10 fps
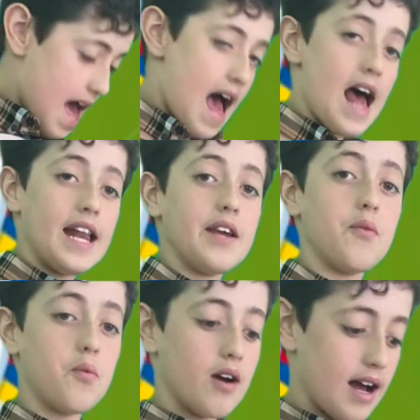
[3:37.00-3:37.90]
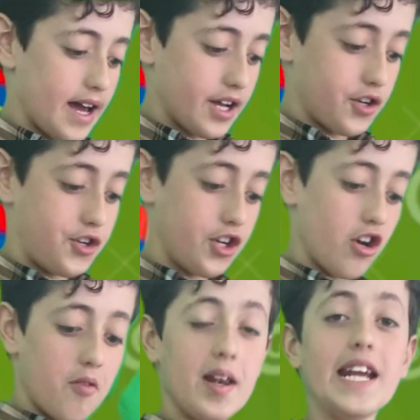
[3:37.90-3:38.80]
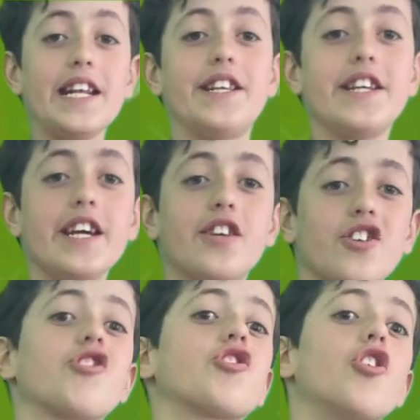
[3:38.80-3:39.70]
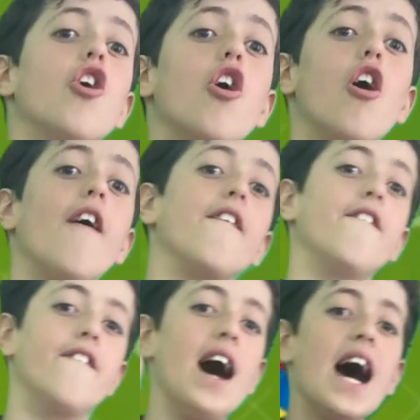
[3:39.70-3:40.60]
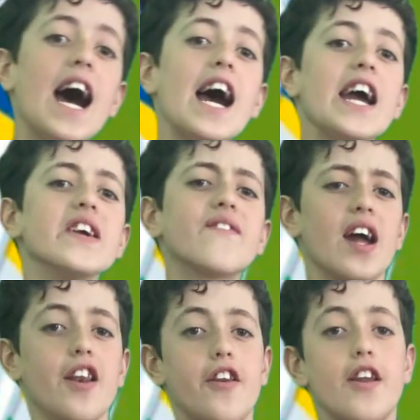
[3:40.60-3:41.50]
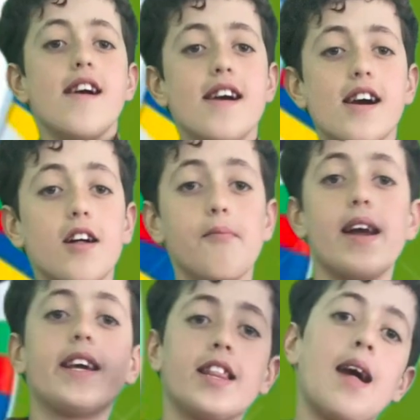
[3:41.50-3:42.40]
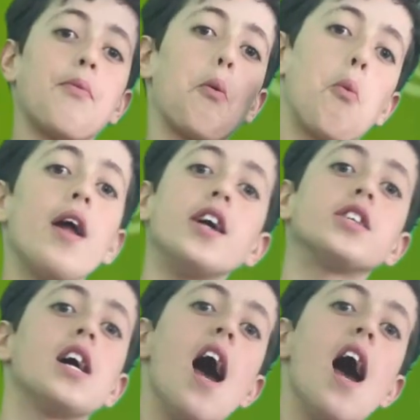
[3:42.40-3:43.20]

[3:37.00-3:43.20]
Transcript: Anyway, Germany did score 5 nil, making them the winners